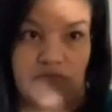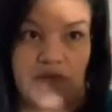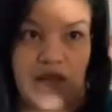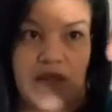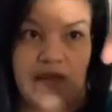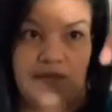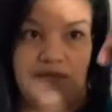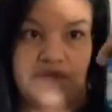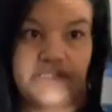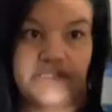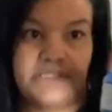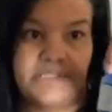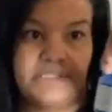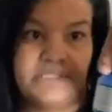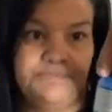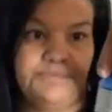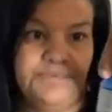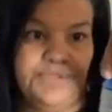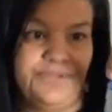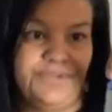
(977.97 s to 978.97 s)
This is a
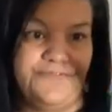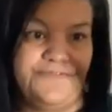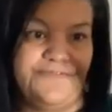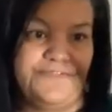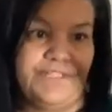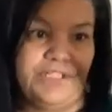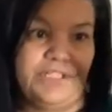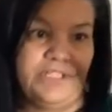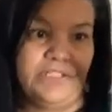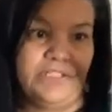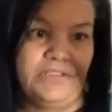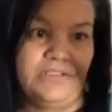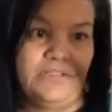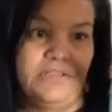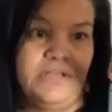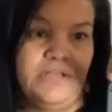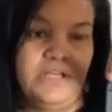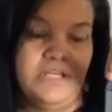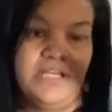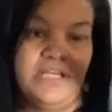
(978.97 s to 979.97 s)
beautiful
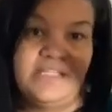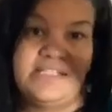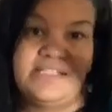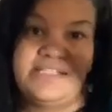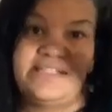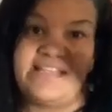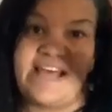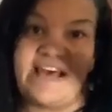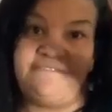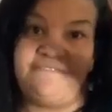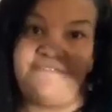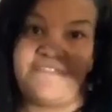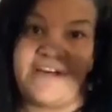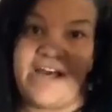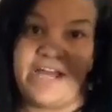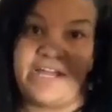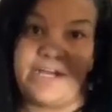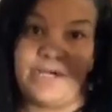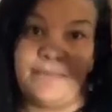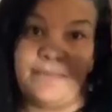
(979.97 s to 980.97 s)

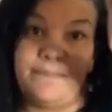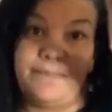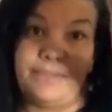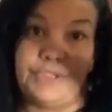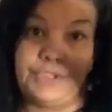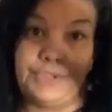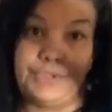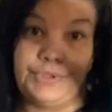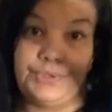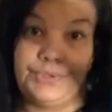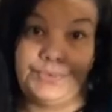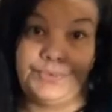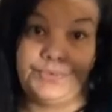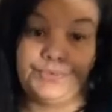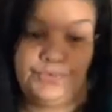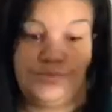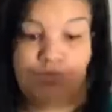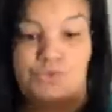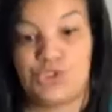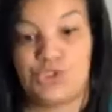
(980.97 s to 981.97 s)
sapphire blue.
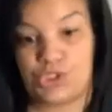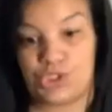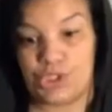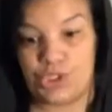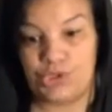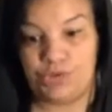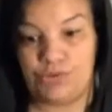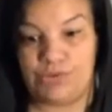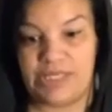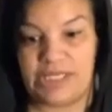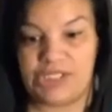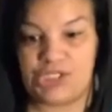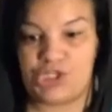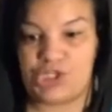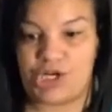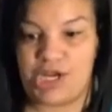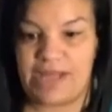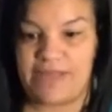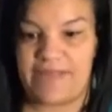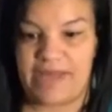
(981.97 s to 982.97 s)
So let's
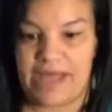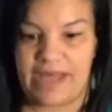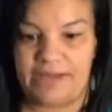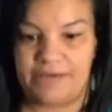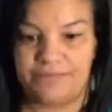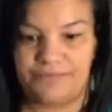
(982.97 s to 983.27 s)
try that.